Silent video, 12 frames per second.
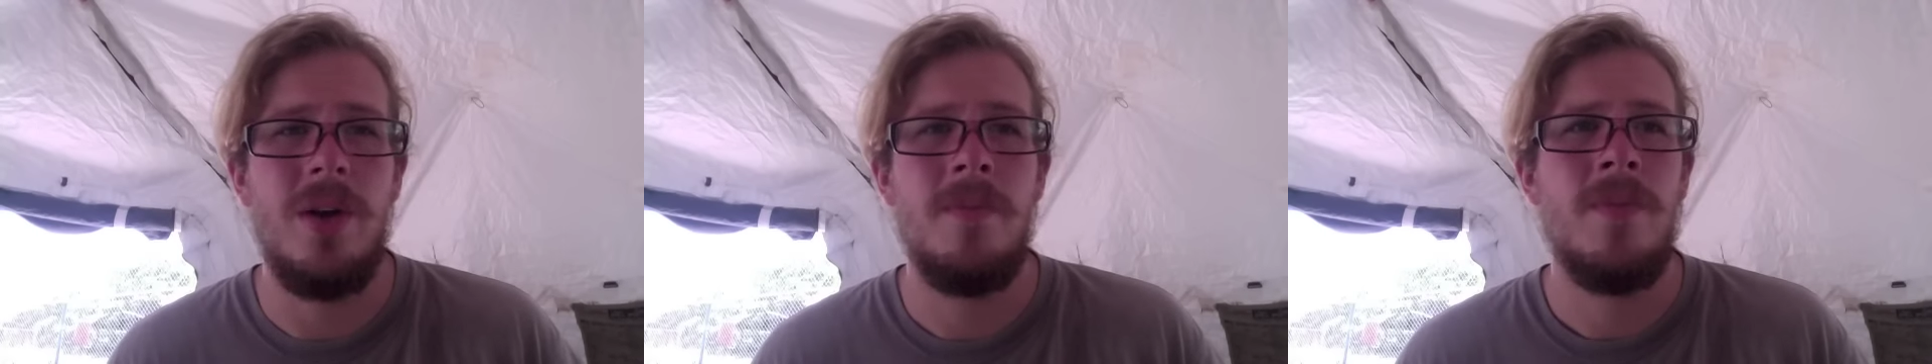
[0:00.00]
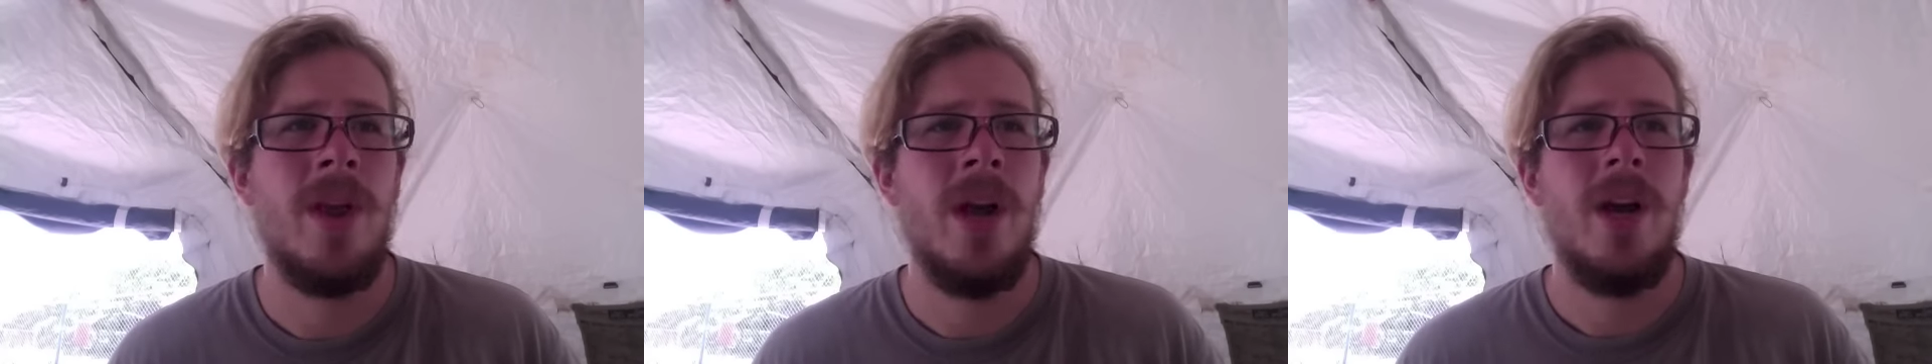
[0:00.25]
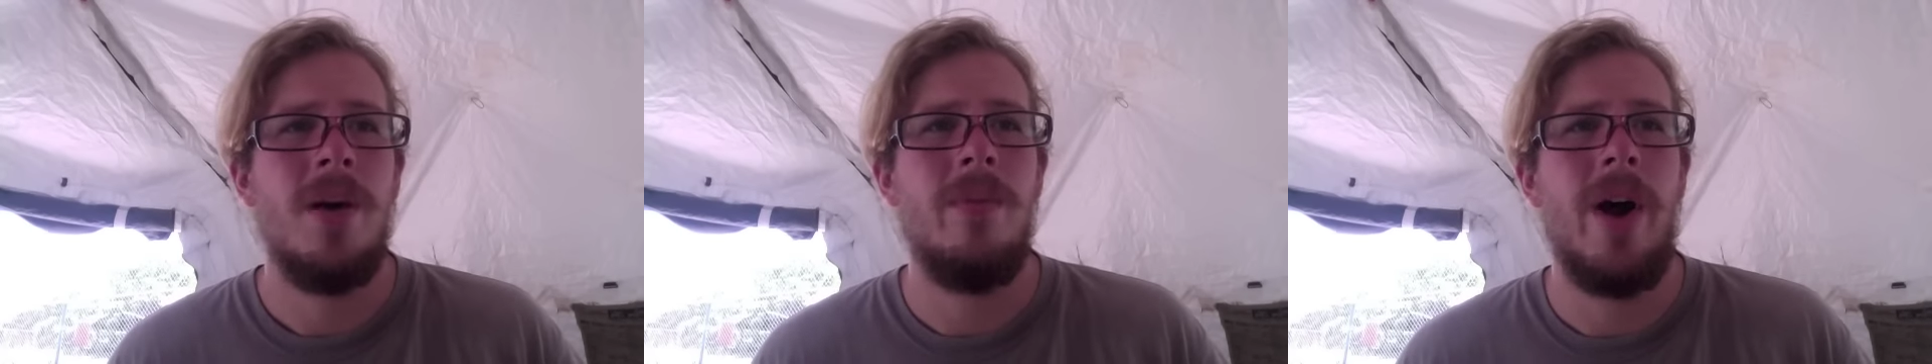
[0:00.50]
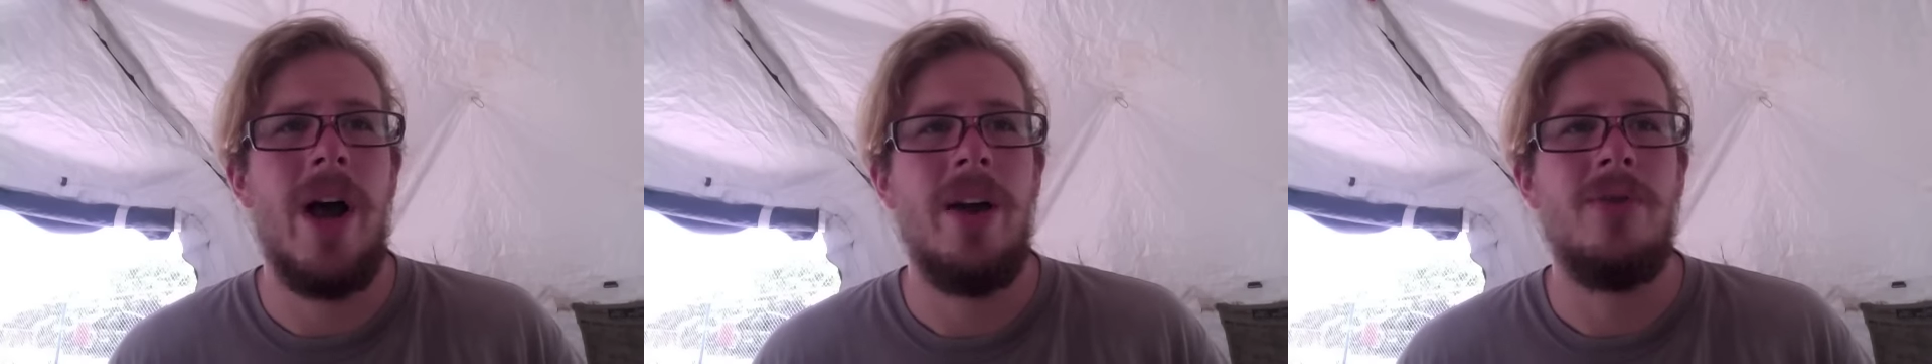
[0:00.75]
And
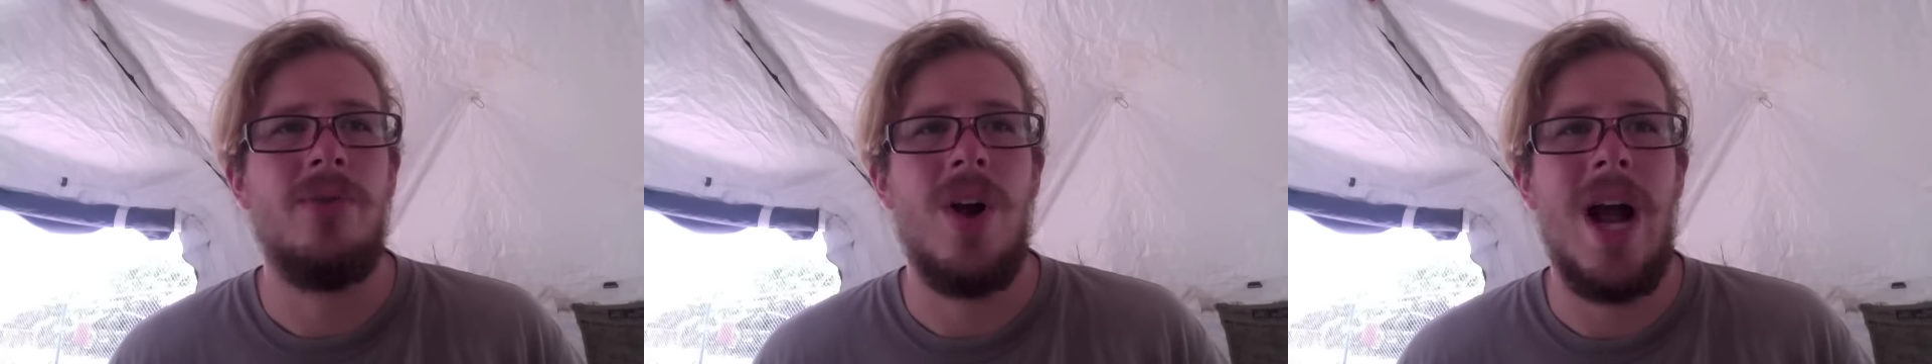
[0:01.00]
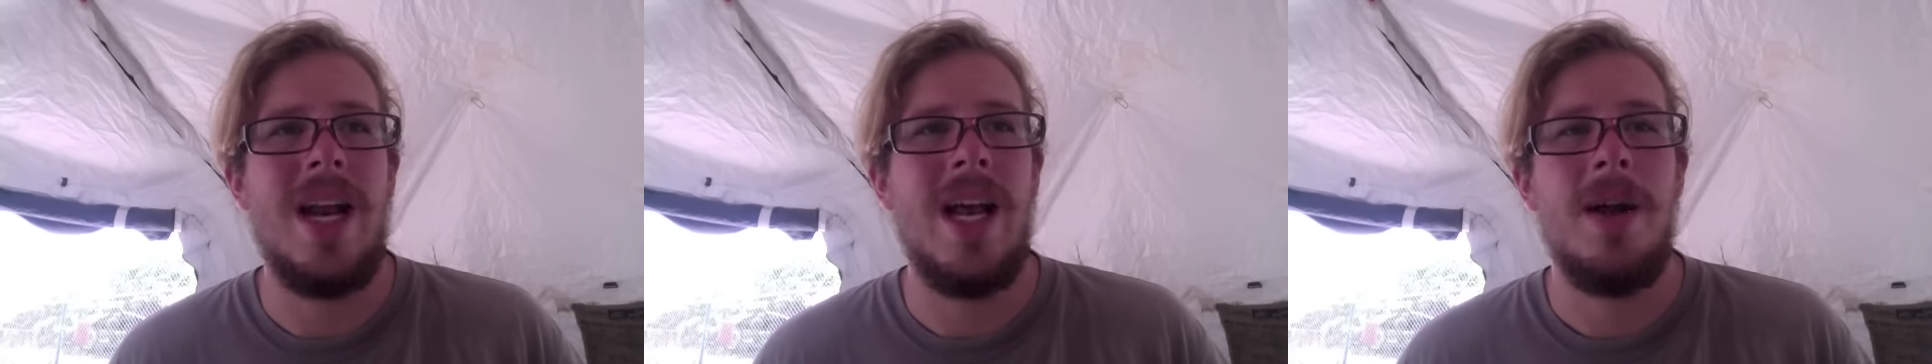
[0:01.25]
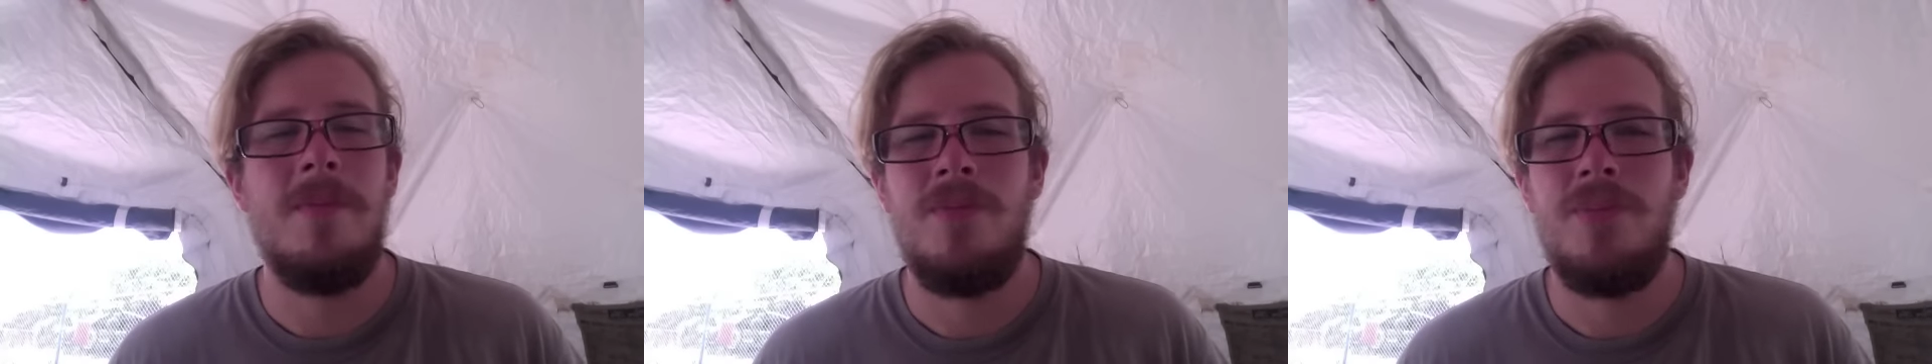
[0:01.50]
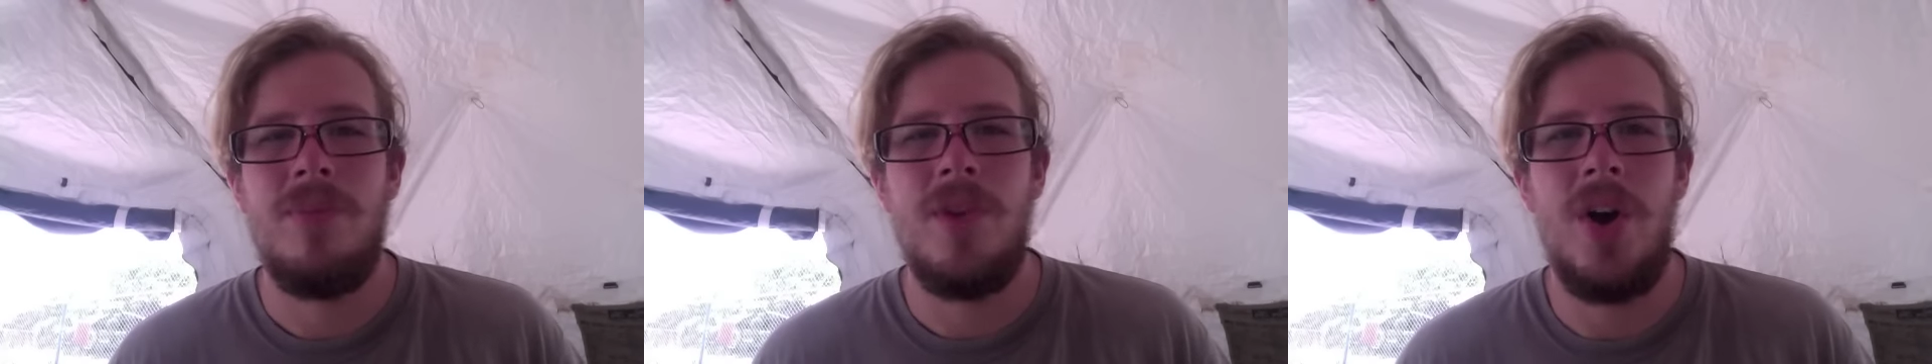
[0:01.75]
by Friday,
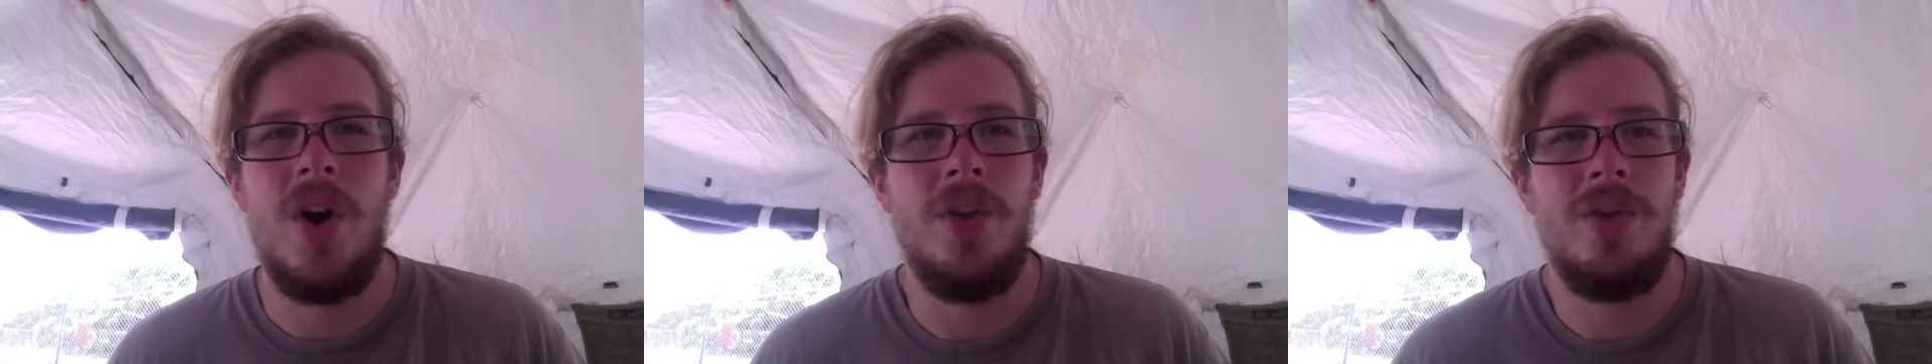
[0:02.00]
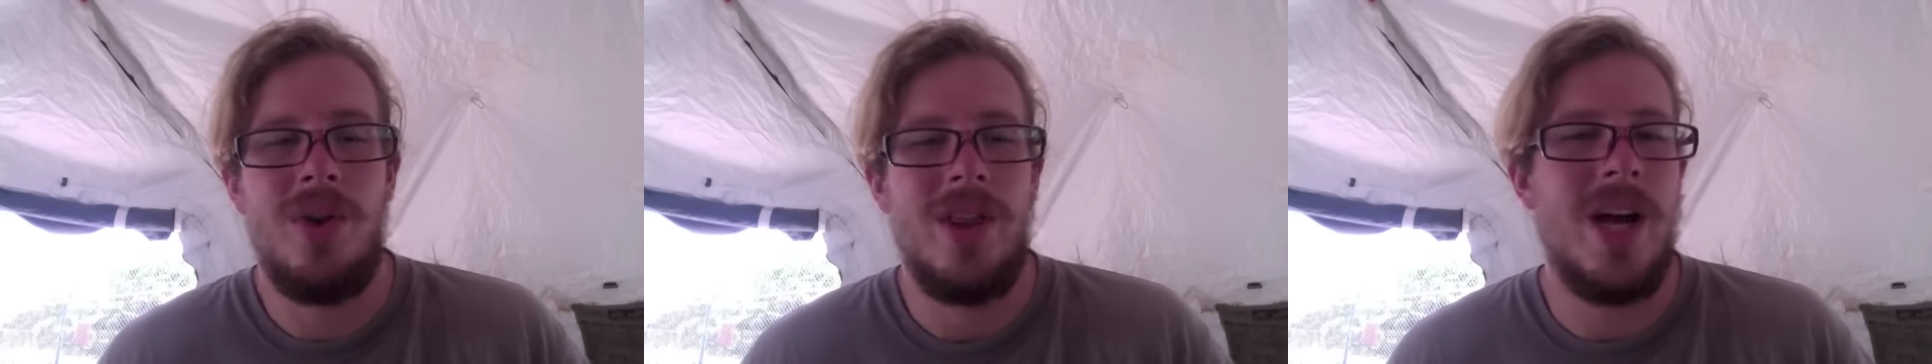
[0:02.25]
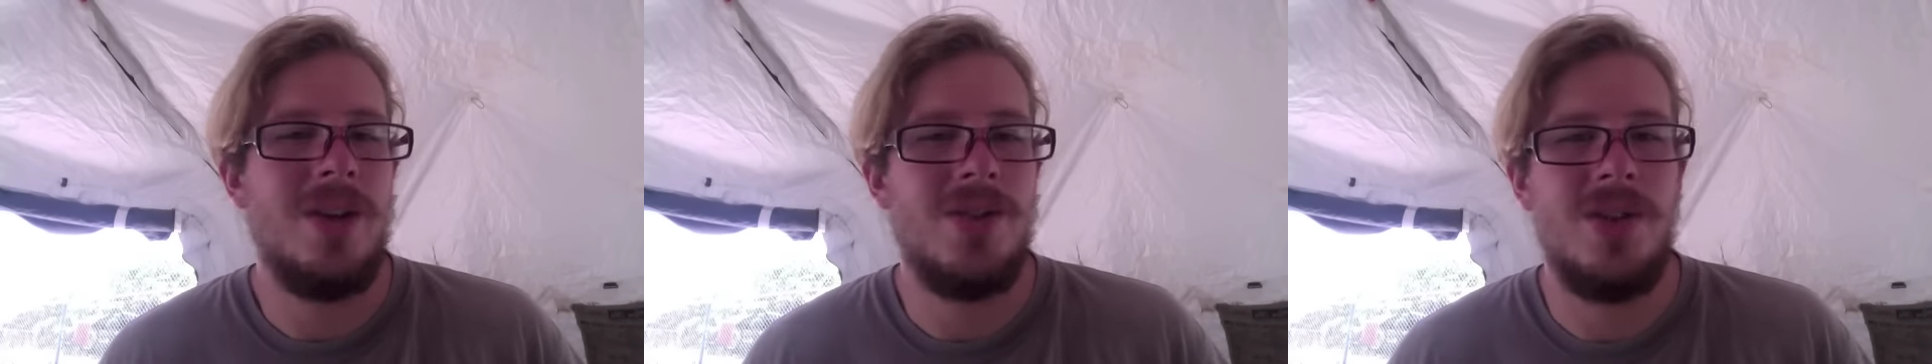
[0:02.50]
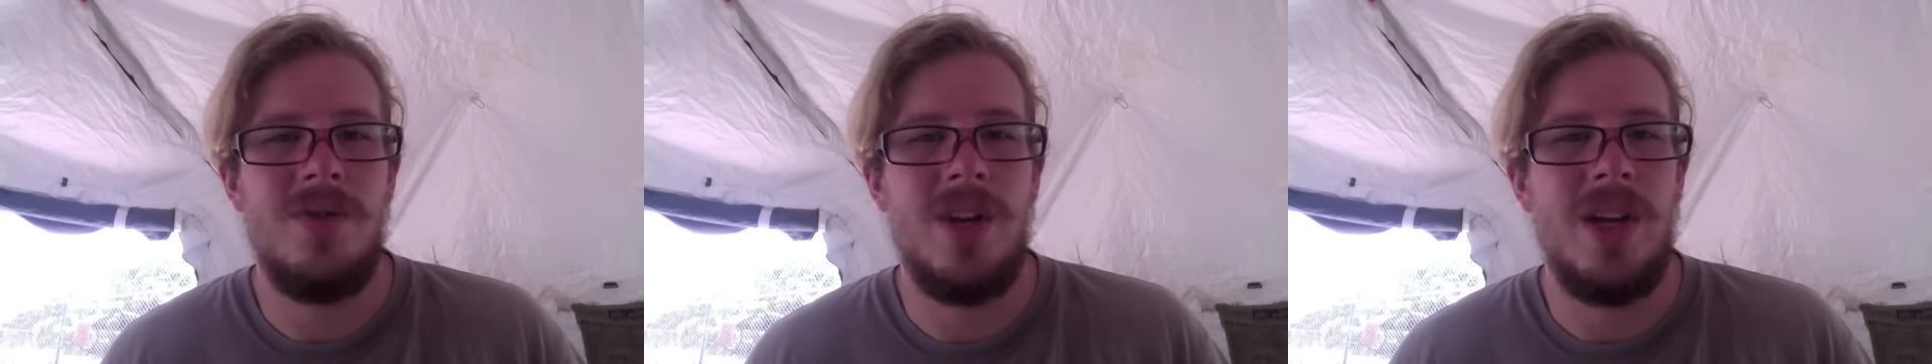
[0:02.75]
all
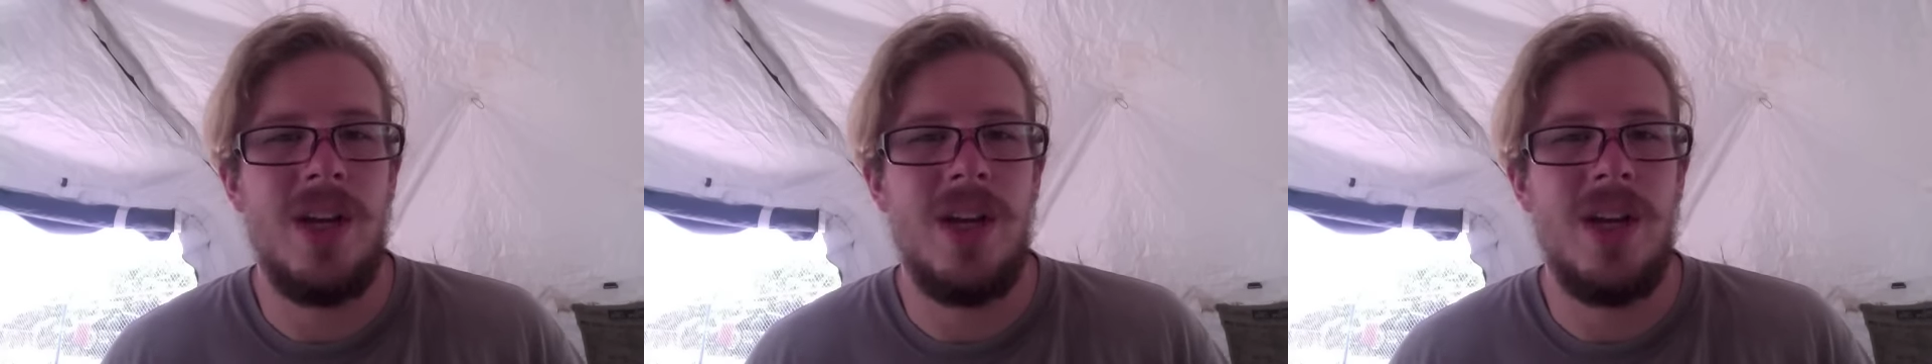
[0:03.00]
3,000 of it